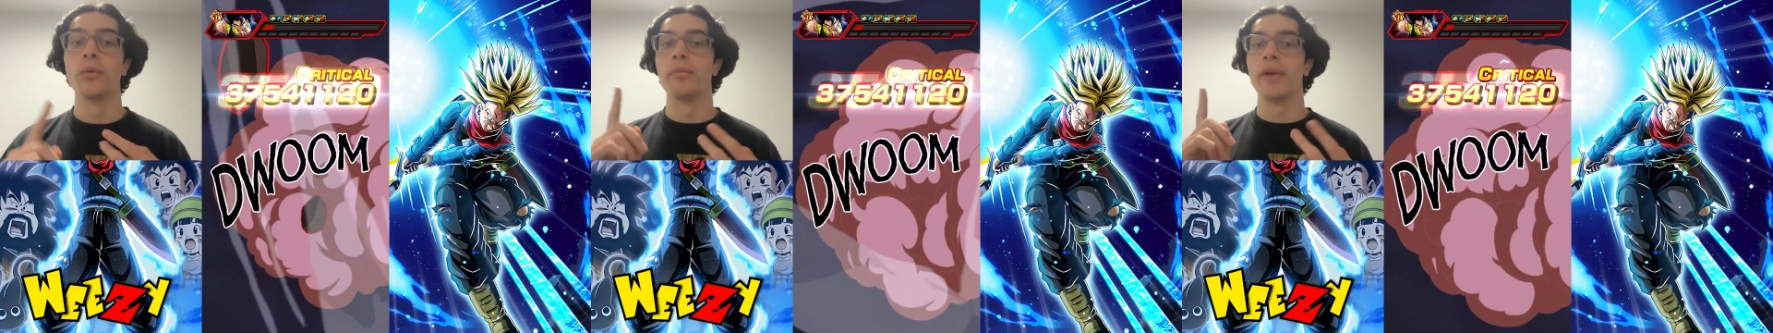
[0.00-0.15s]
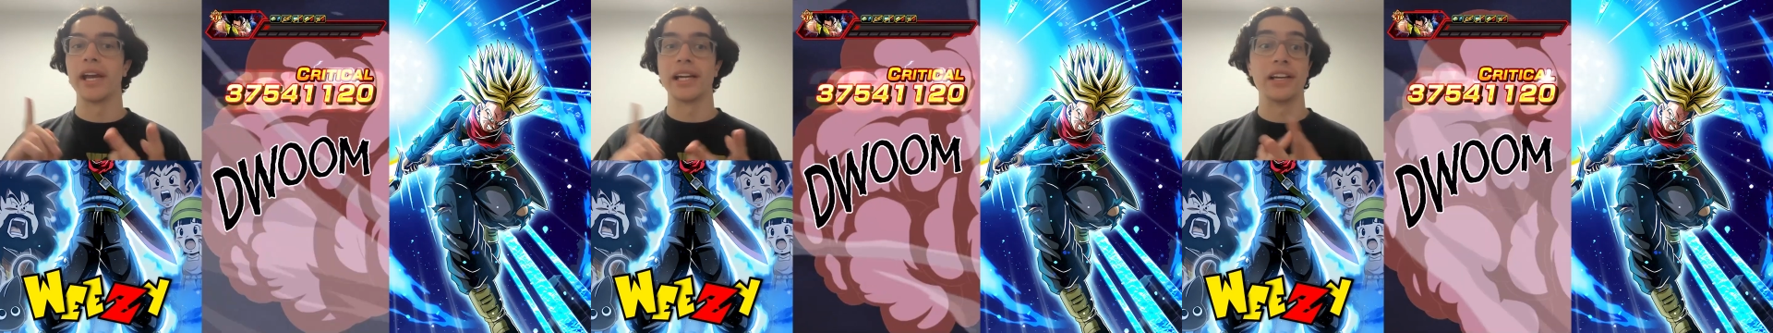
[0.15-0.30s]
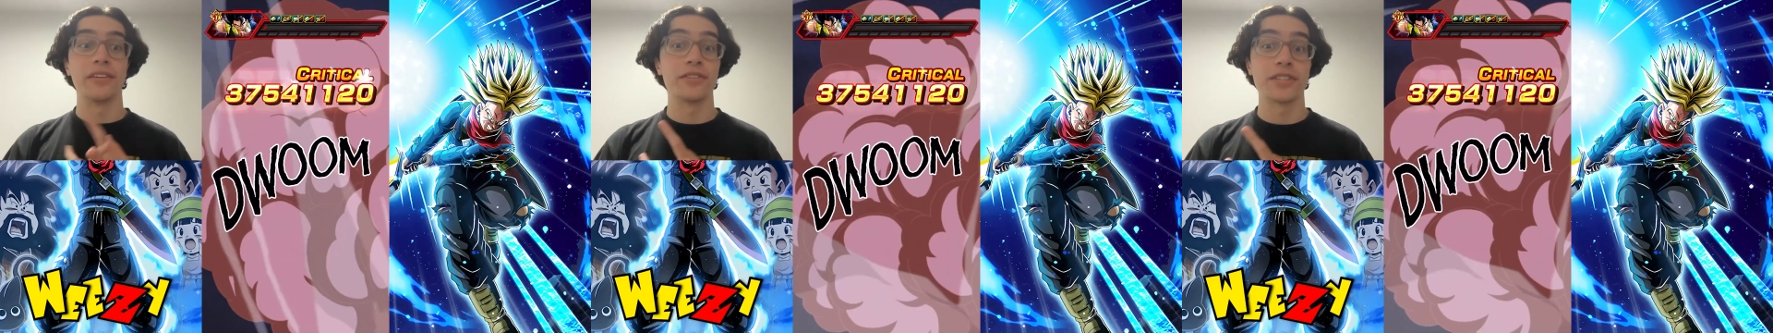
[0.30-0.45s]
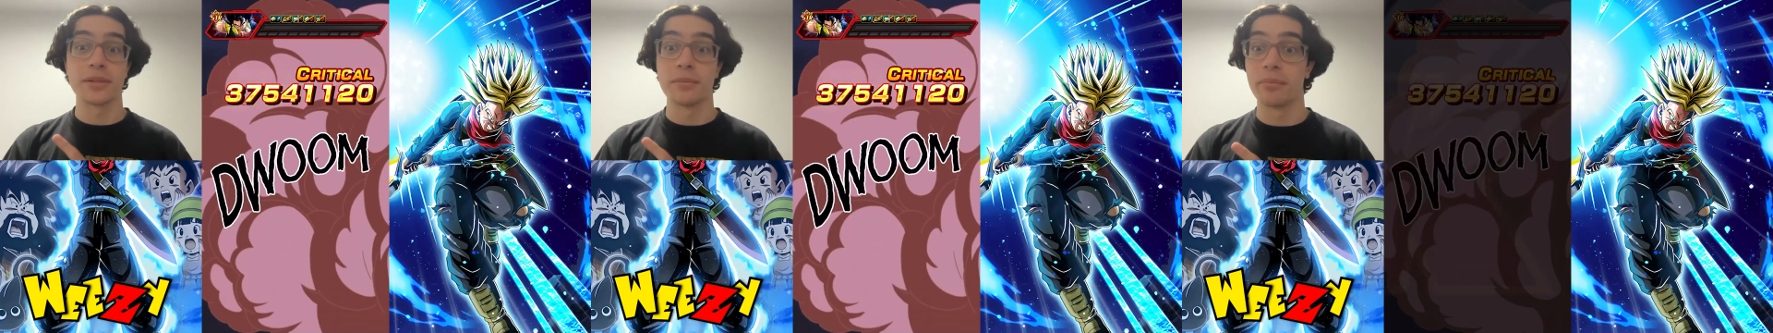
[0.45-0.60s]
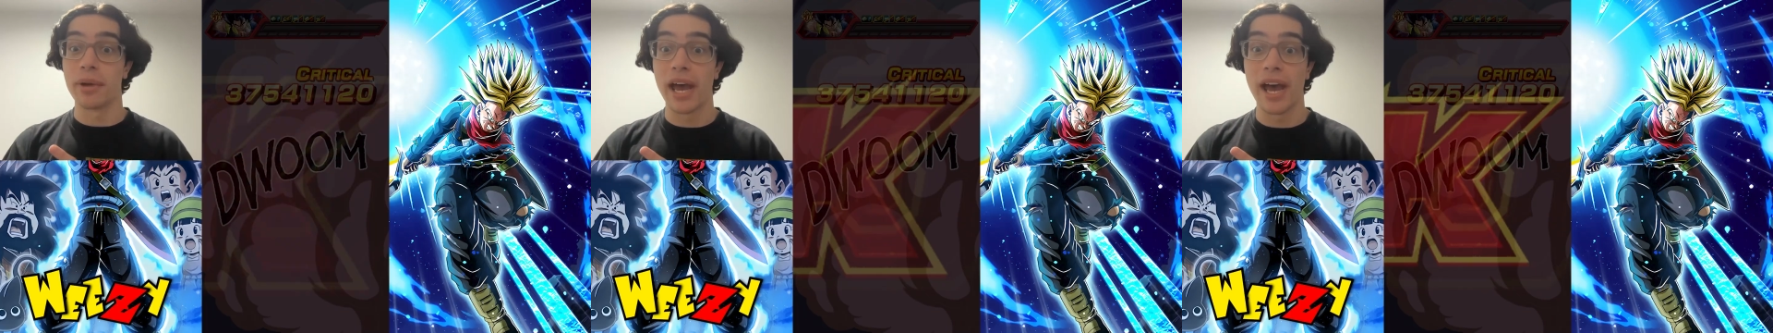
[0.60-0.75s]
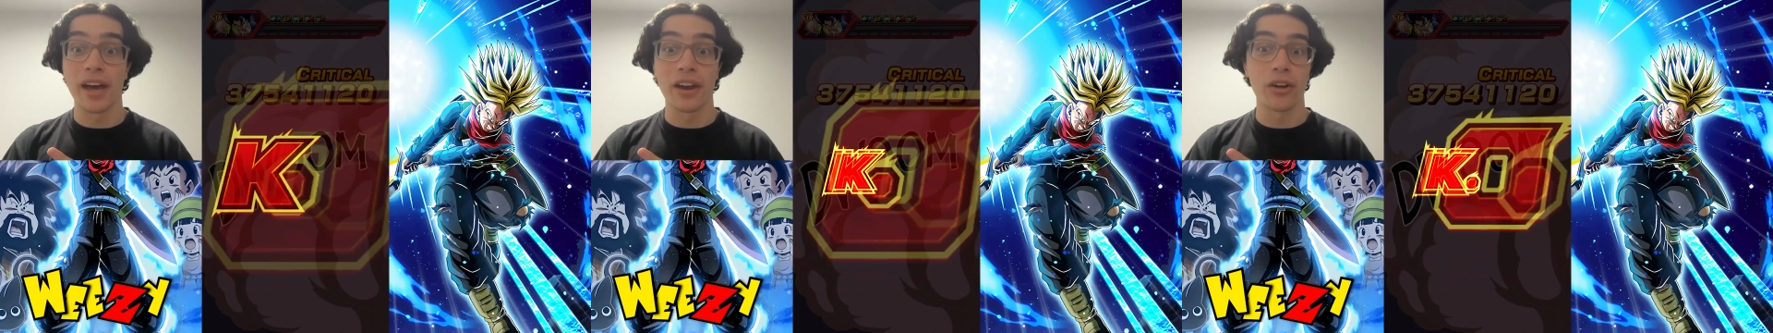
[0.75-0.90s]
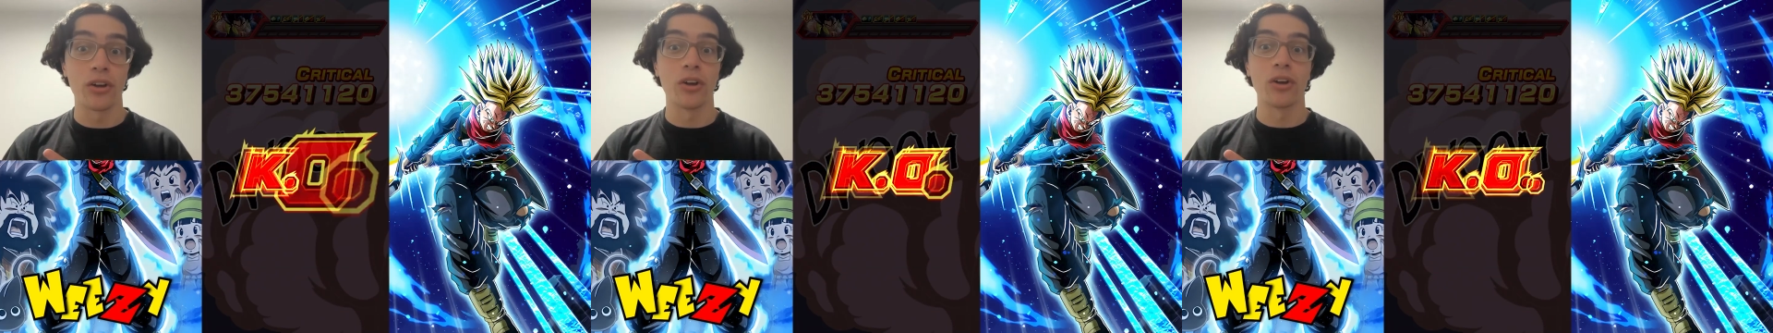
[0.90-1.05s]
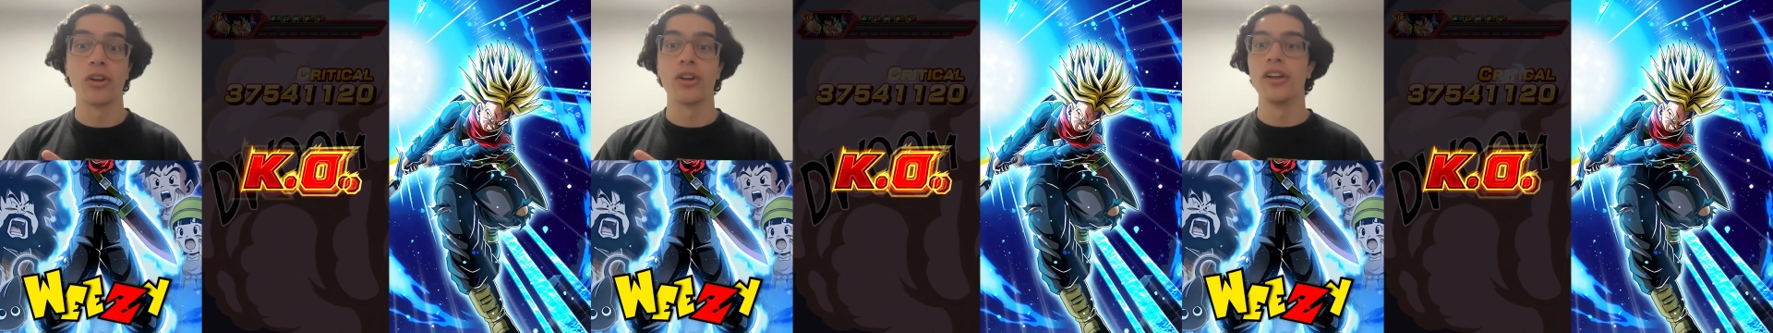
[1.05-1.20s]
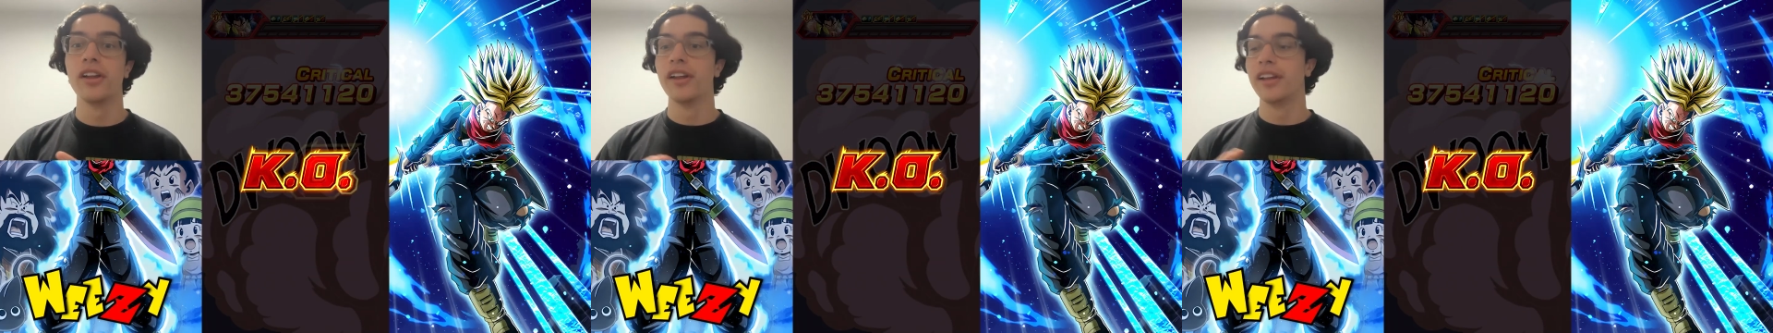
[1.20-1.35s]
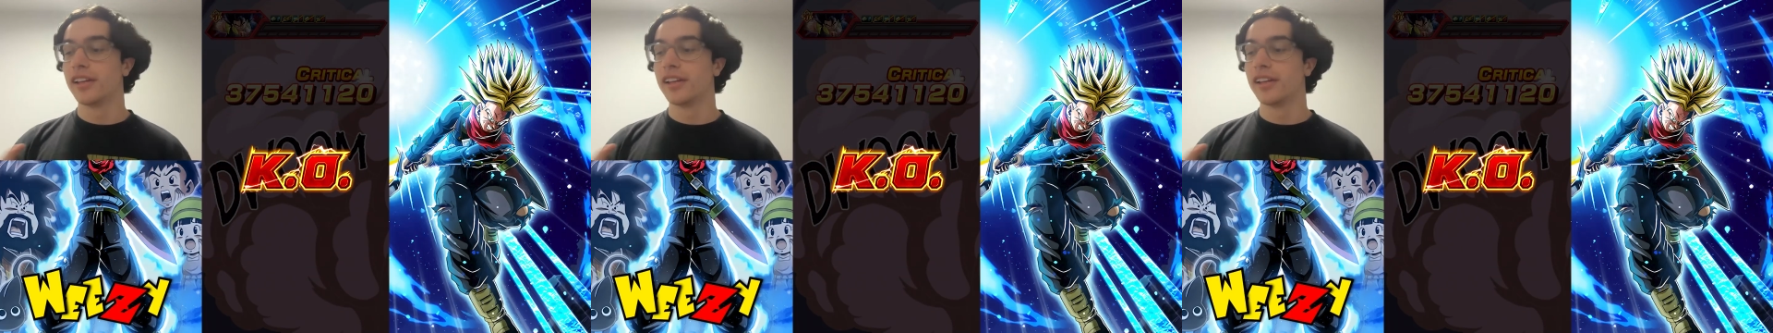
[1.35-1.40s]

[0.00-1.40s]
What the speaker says: Magnificent Battle,